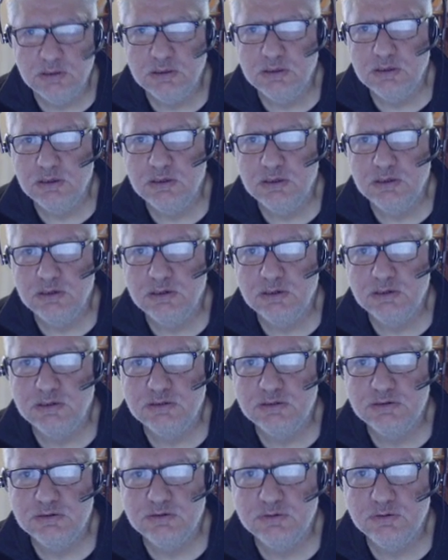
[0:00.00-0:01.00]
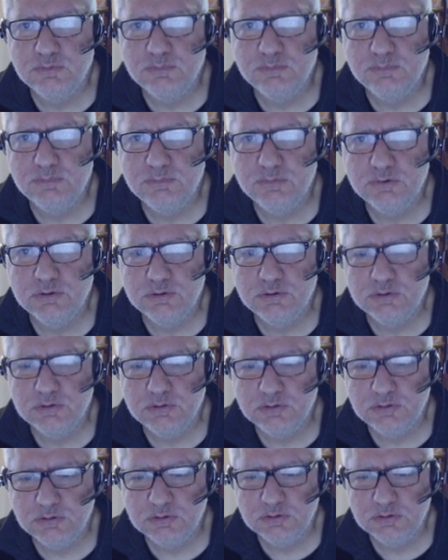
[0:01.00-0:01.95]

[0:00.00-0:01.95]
and let's hope the